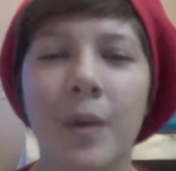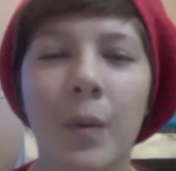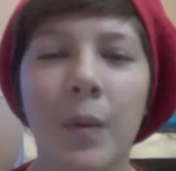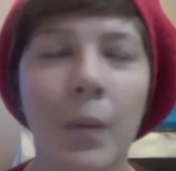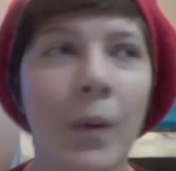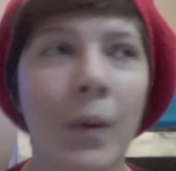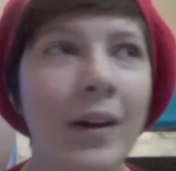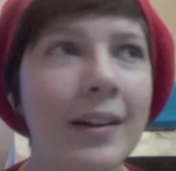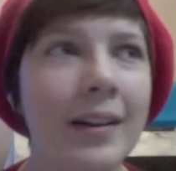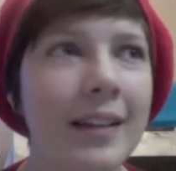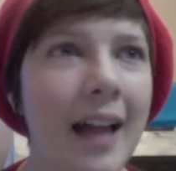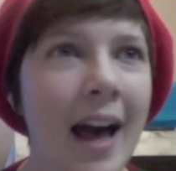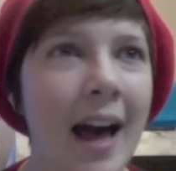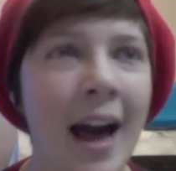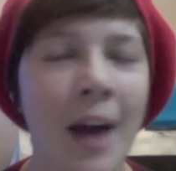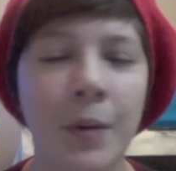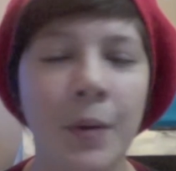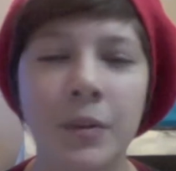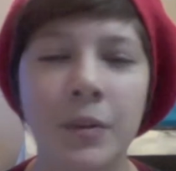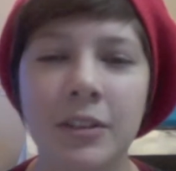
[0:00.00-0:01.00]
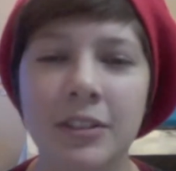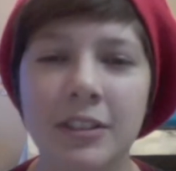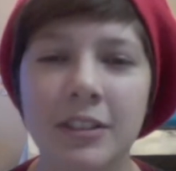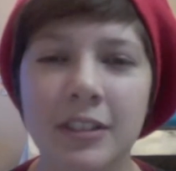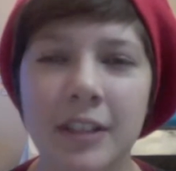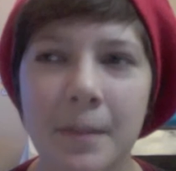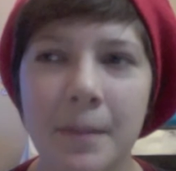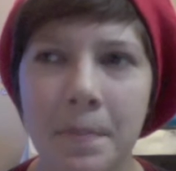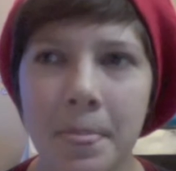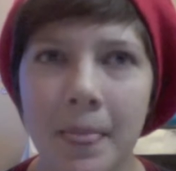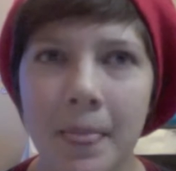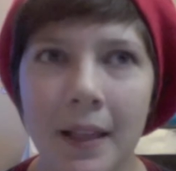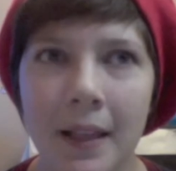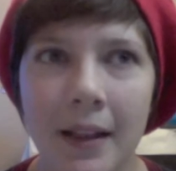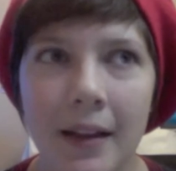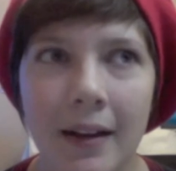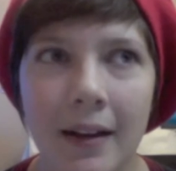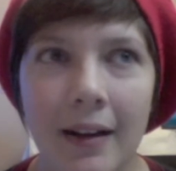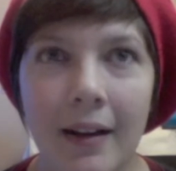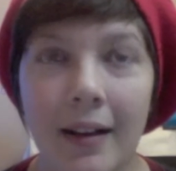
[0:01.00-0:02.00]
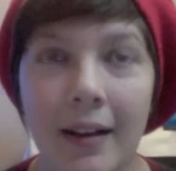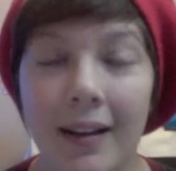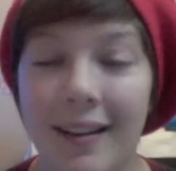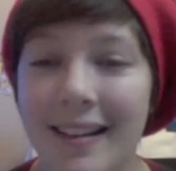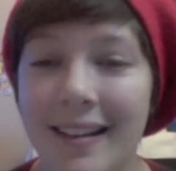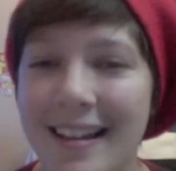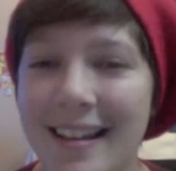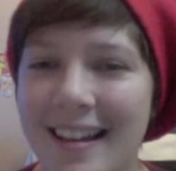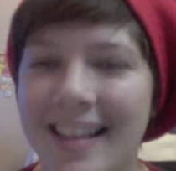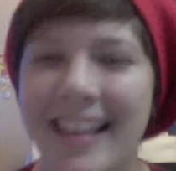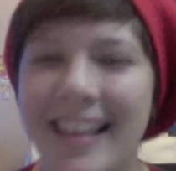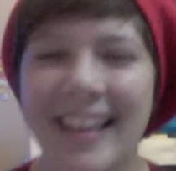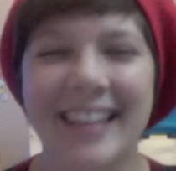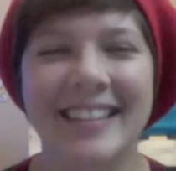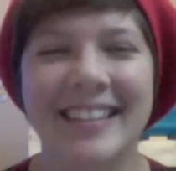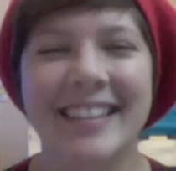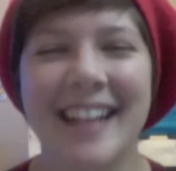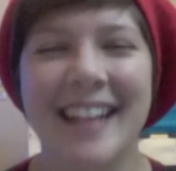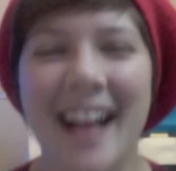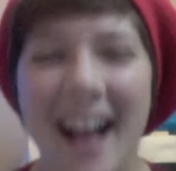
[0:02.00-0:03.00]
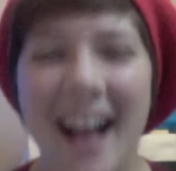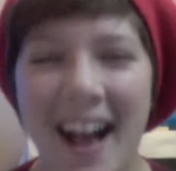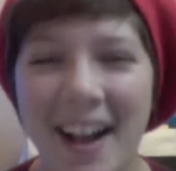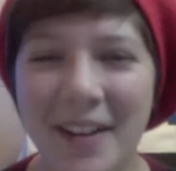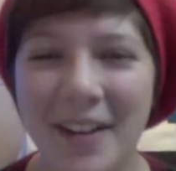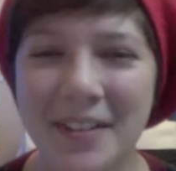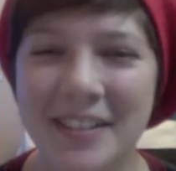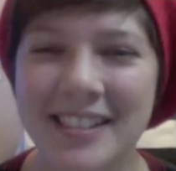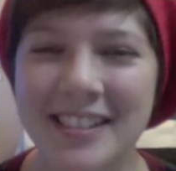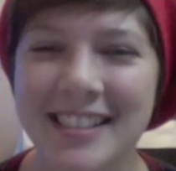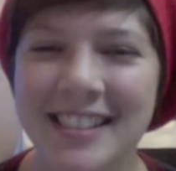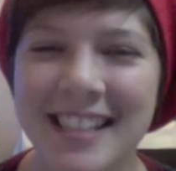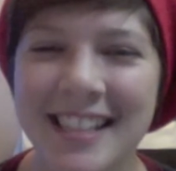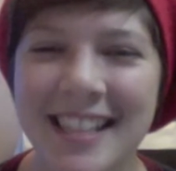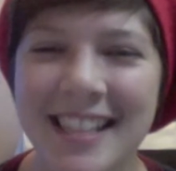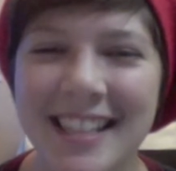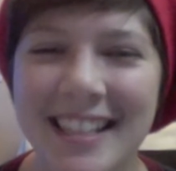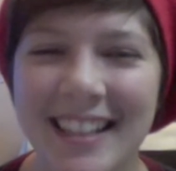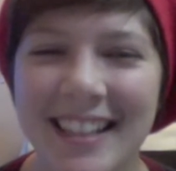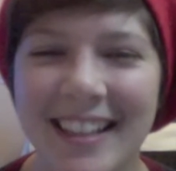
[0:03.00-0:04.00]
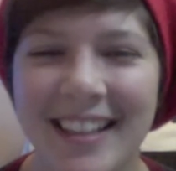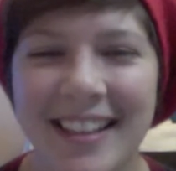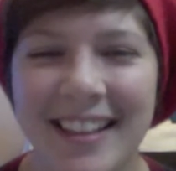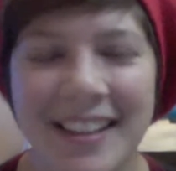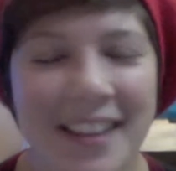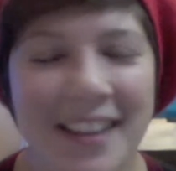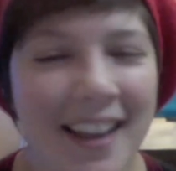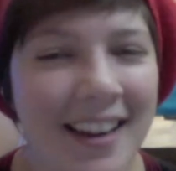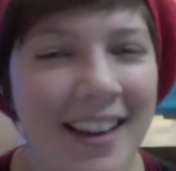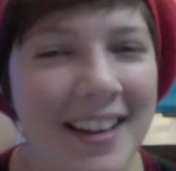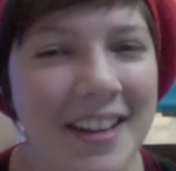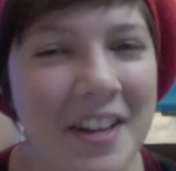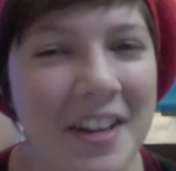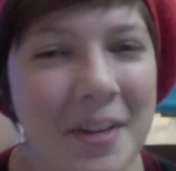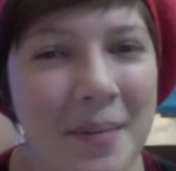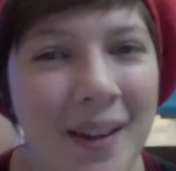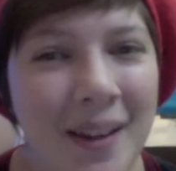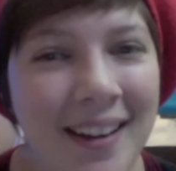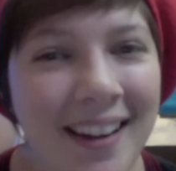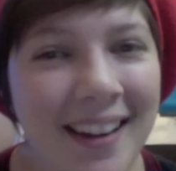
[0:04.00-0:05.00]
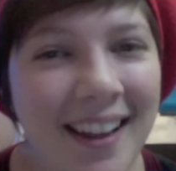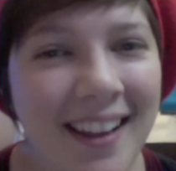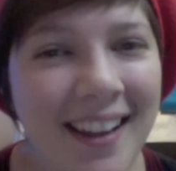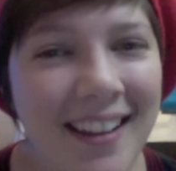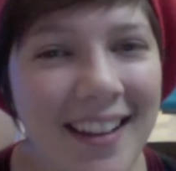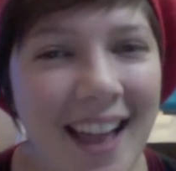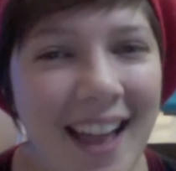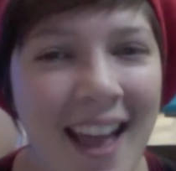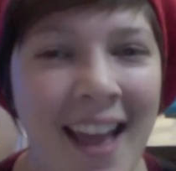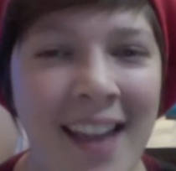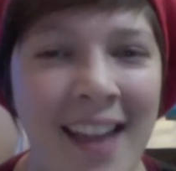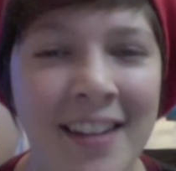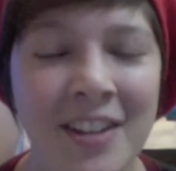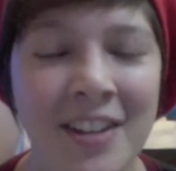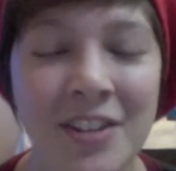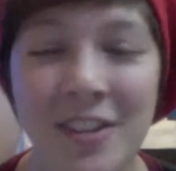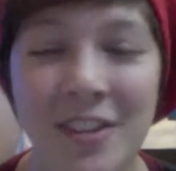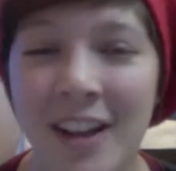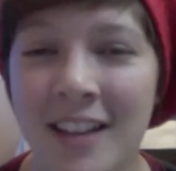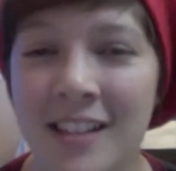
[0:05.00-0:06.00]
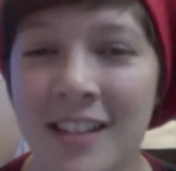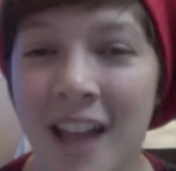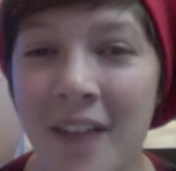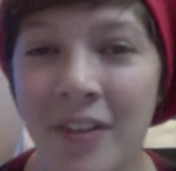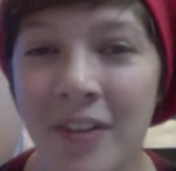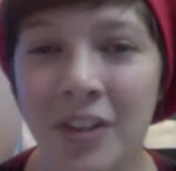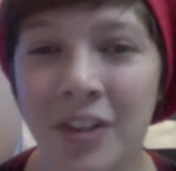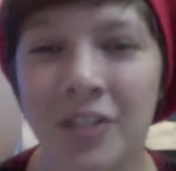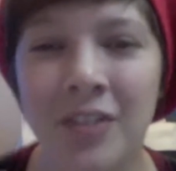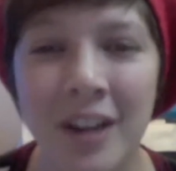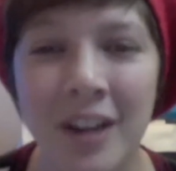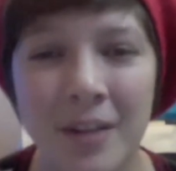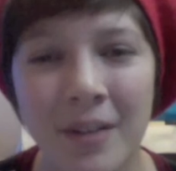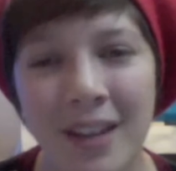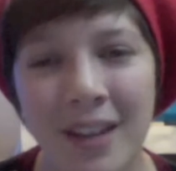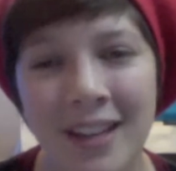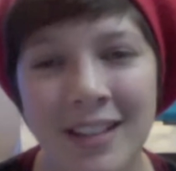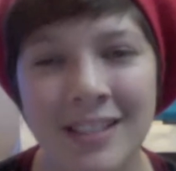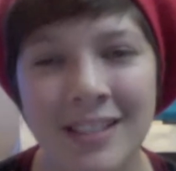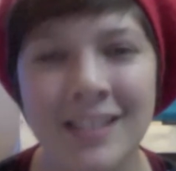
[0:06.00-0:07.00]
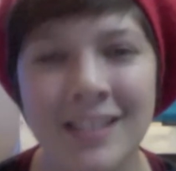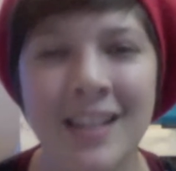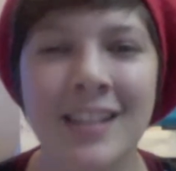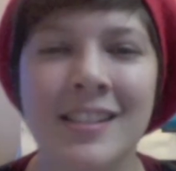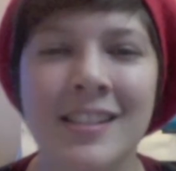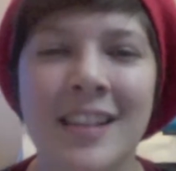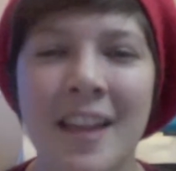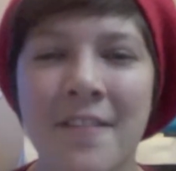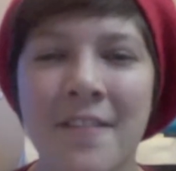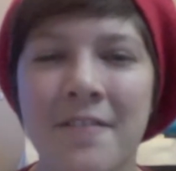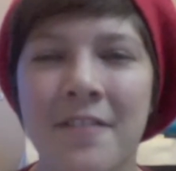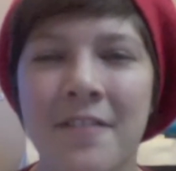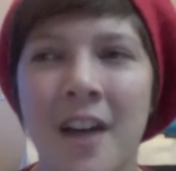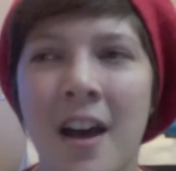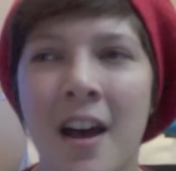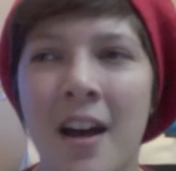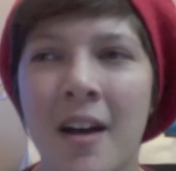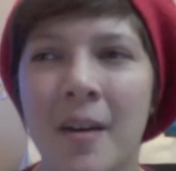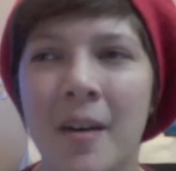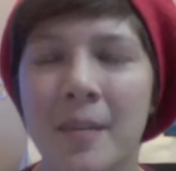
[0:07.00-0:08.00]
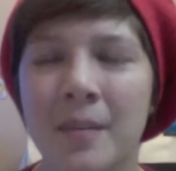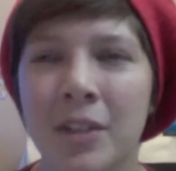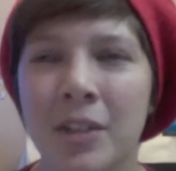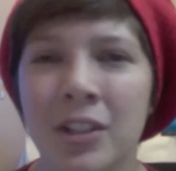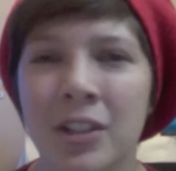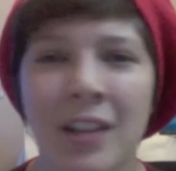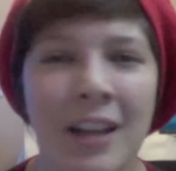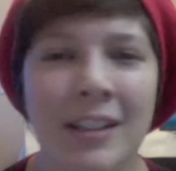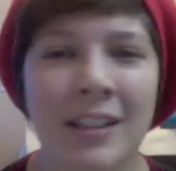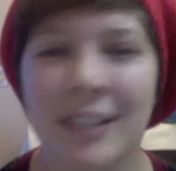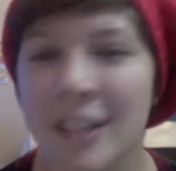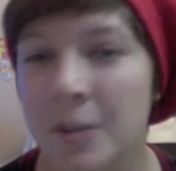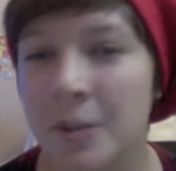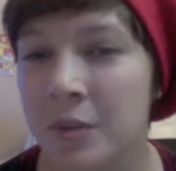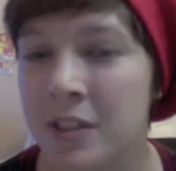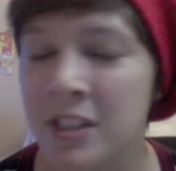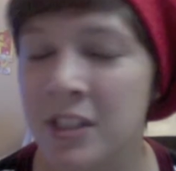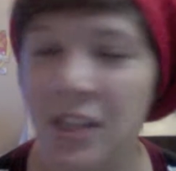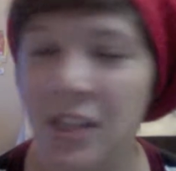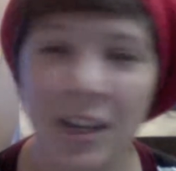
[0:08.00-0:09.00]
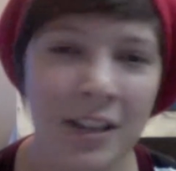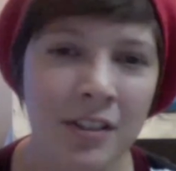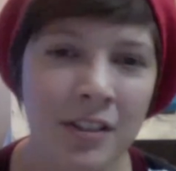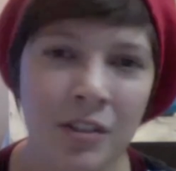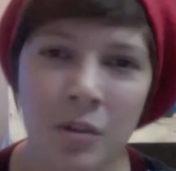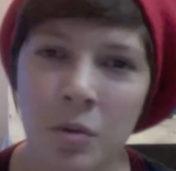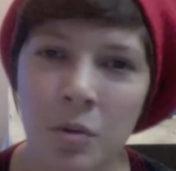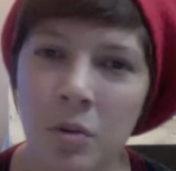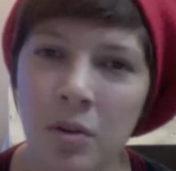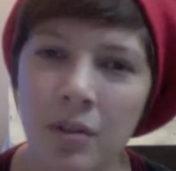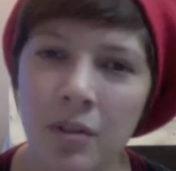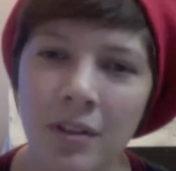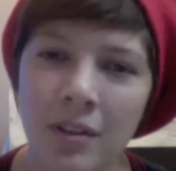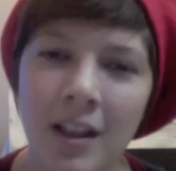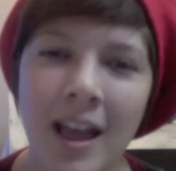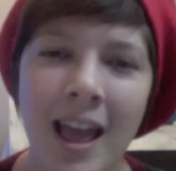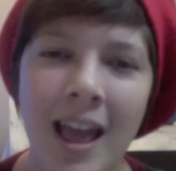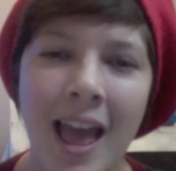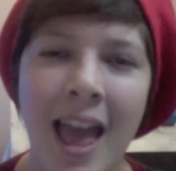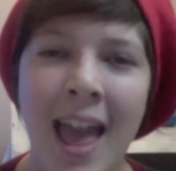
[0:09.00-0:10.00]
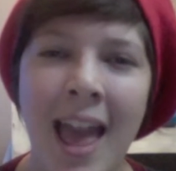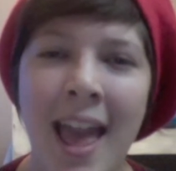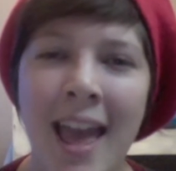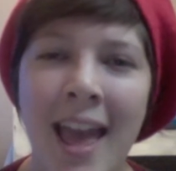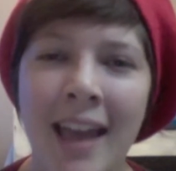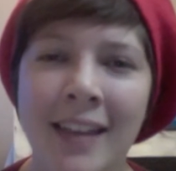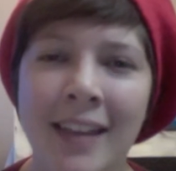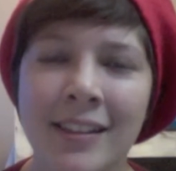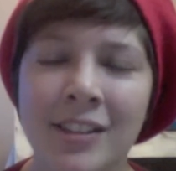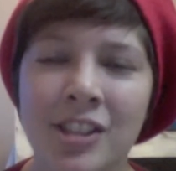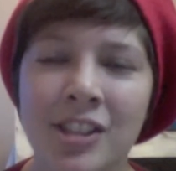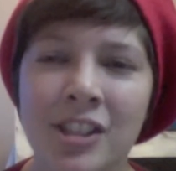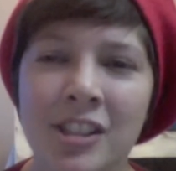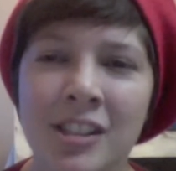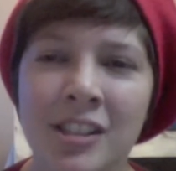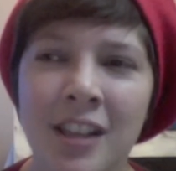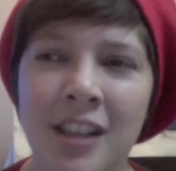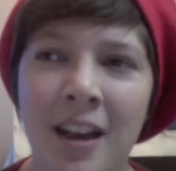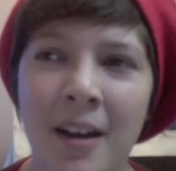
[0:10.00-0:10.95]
Well, I will I will see Katie on Monday, and you guys have a great weekend. Stay safe. Good luck to anyone starting school, and just